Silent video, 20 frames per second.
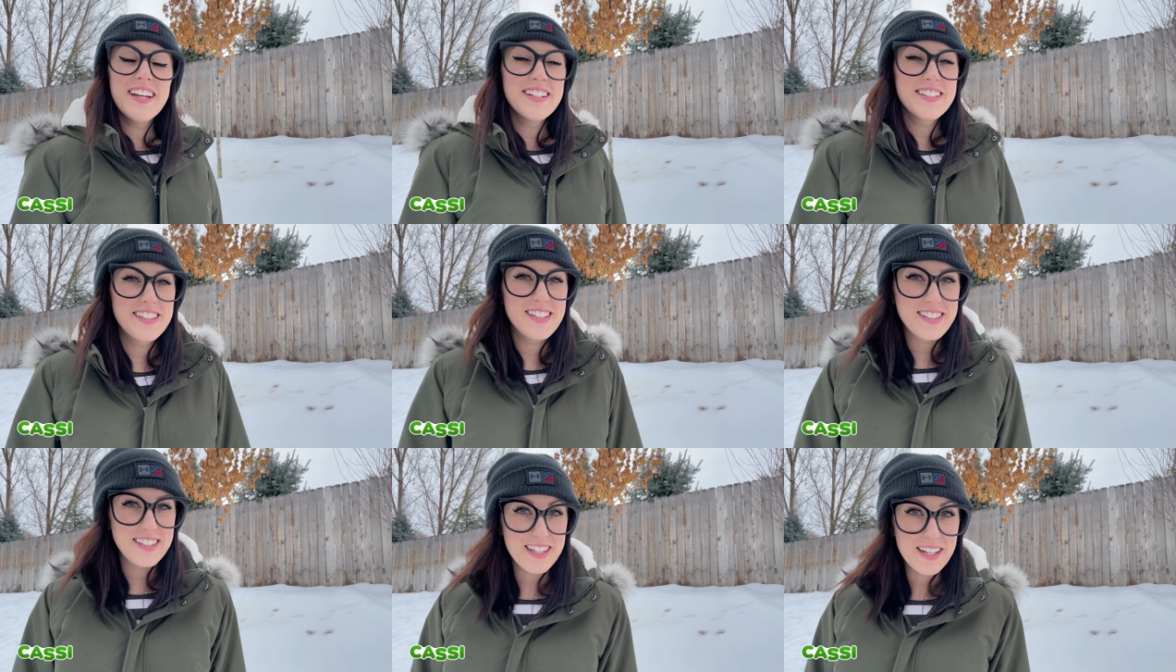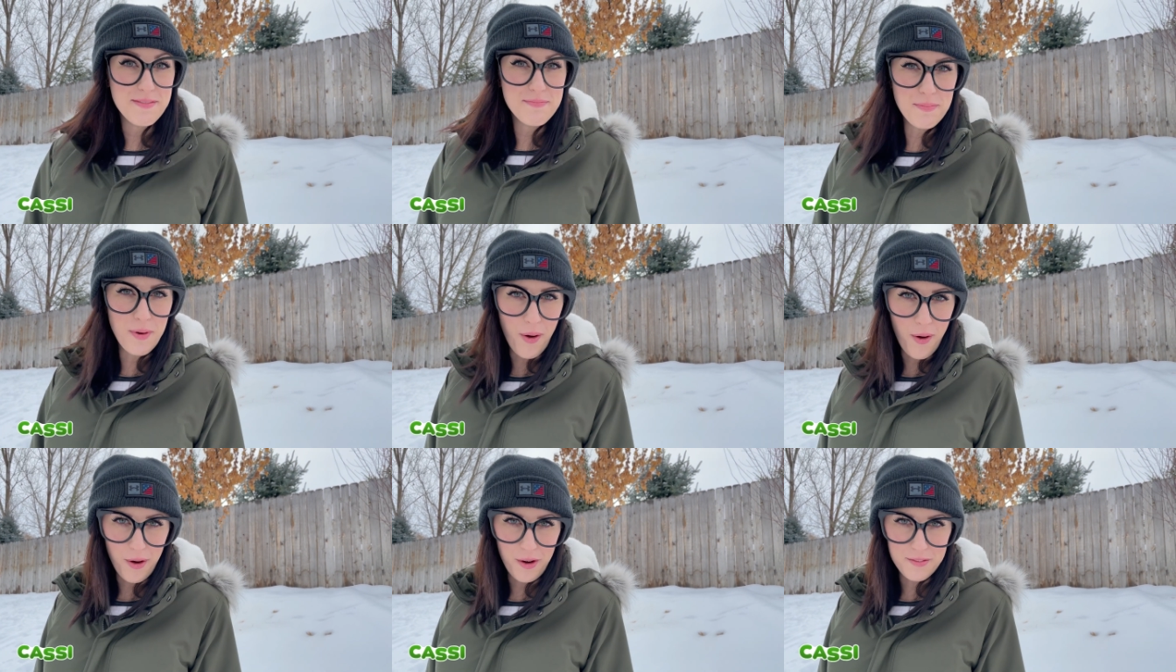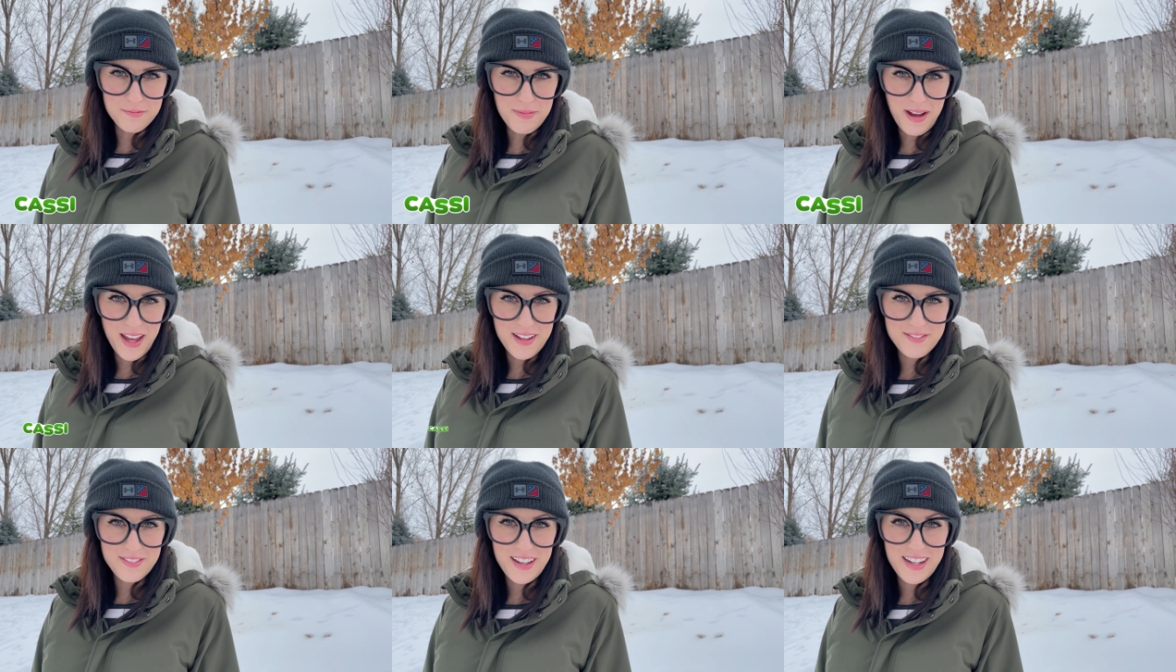To see more of
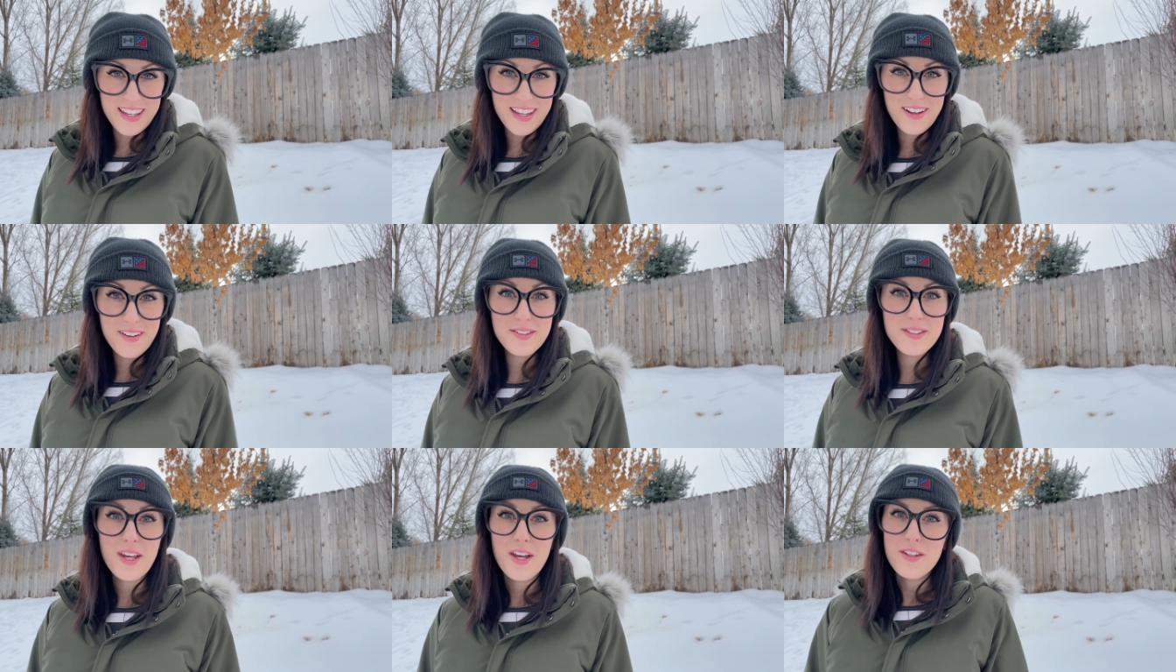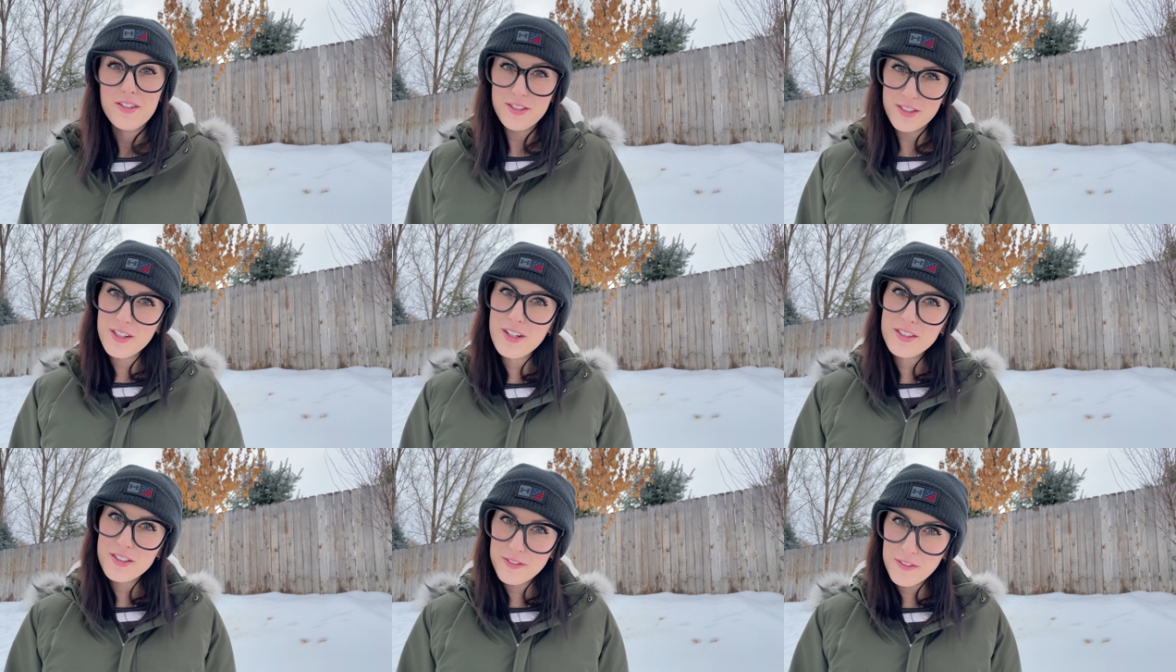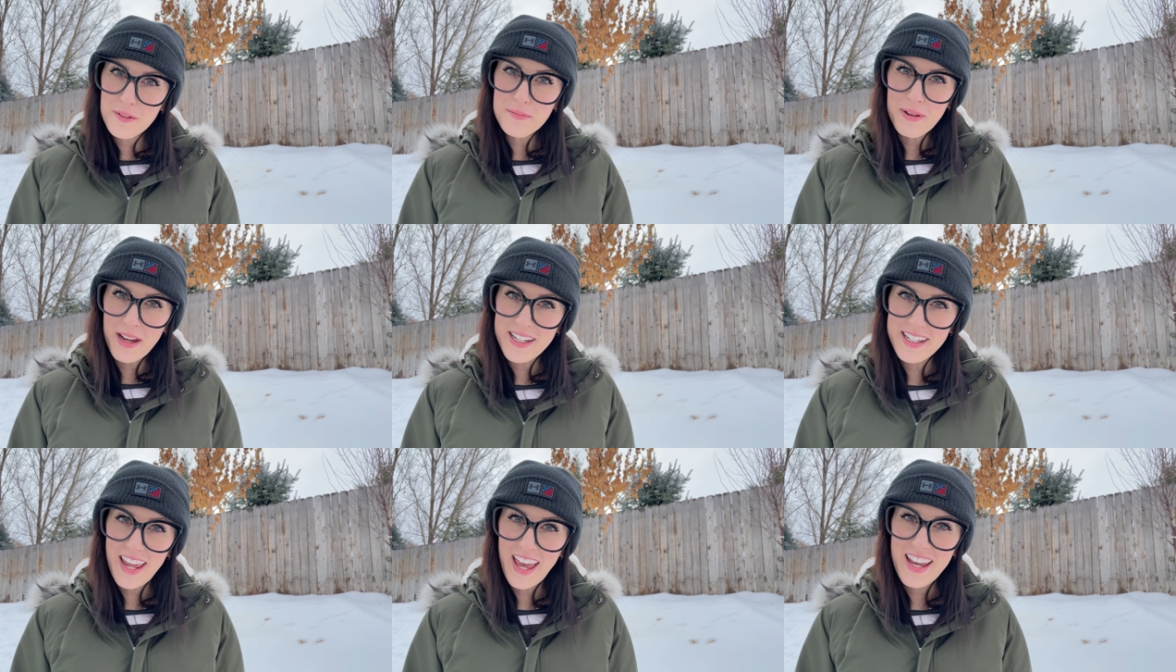my videos, search for
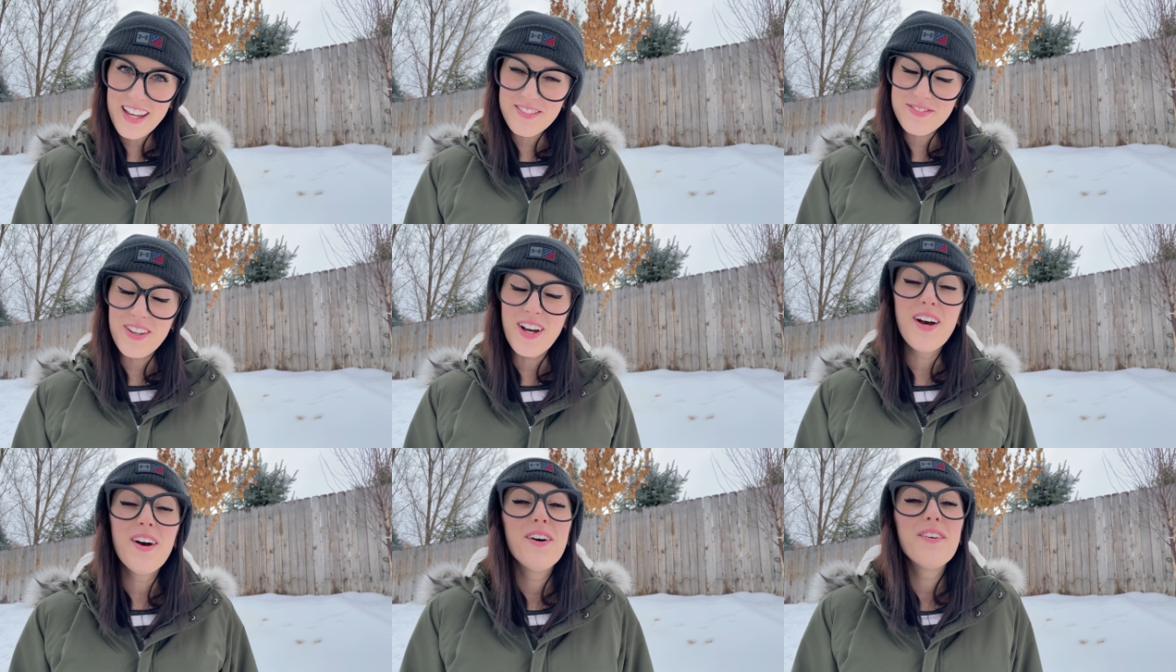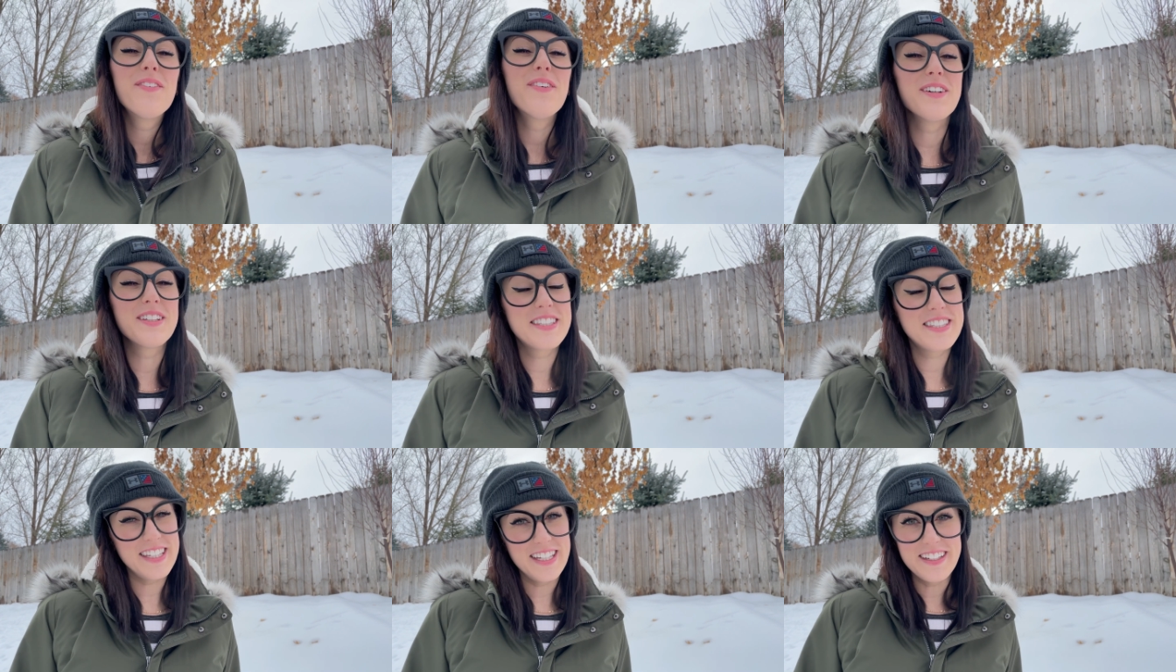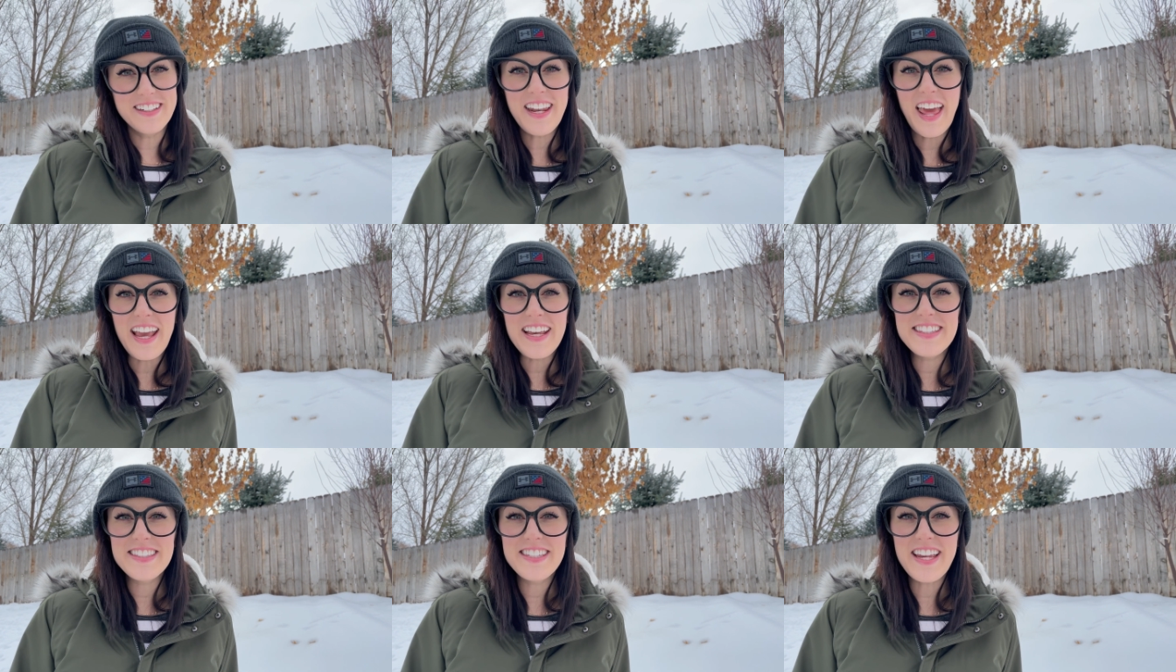my name. We'll see you
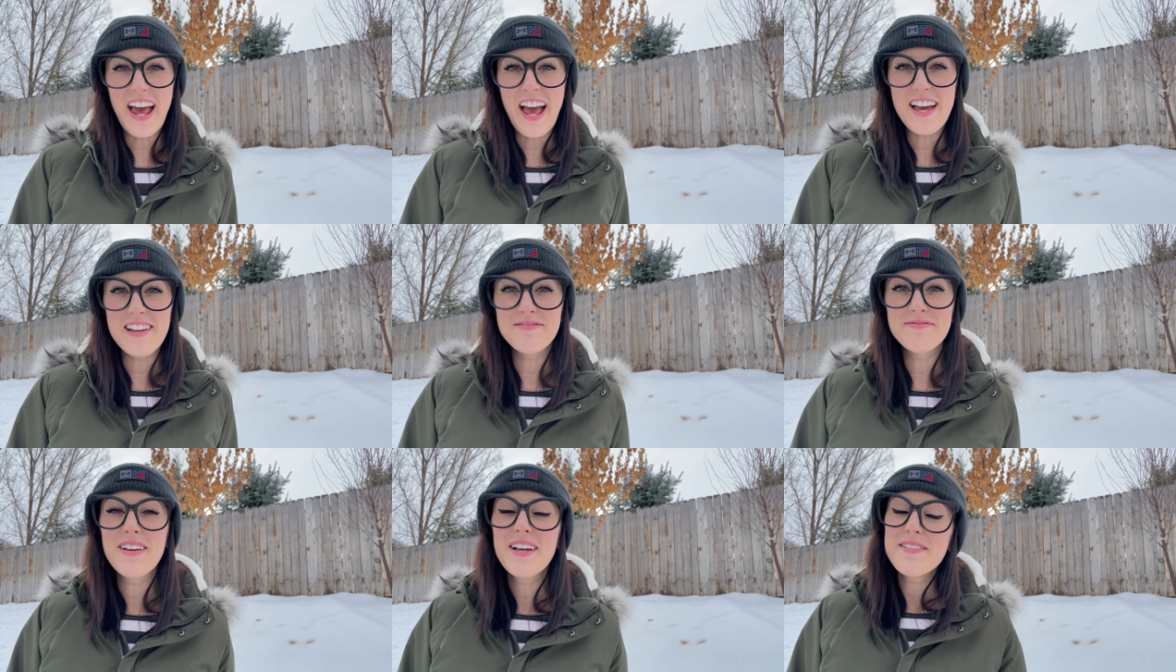next time.